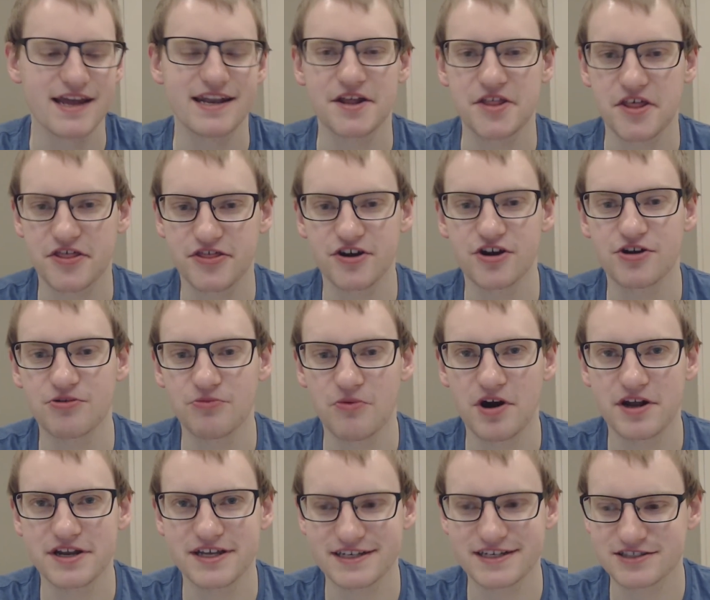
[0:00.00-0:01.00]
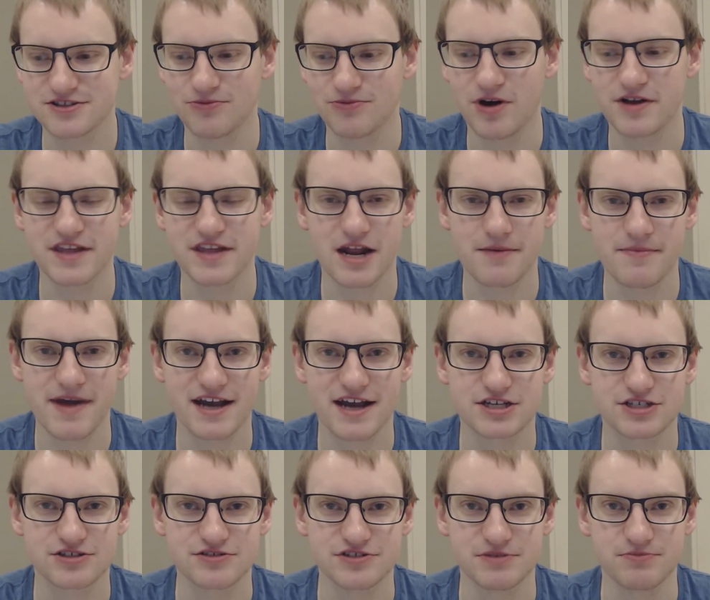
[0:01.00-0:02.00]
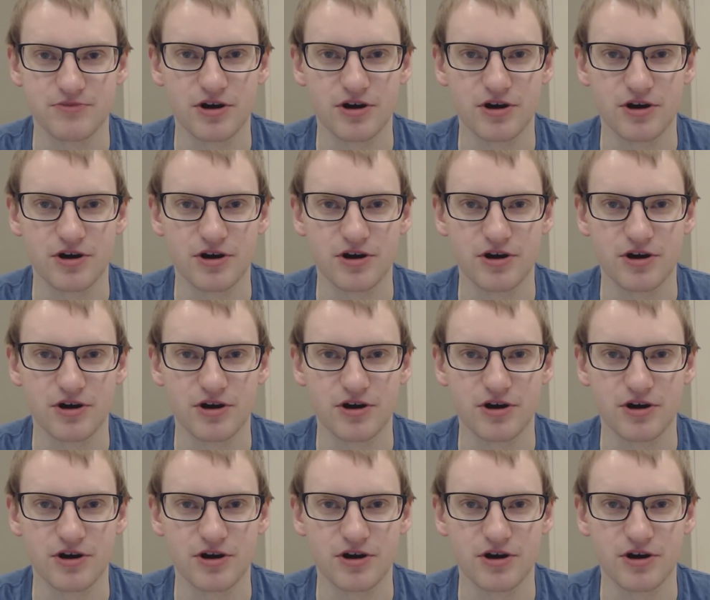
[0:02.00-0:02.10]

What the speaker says: Now, the third one is the one that I'm actually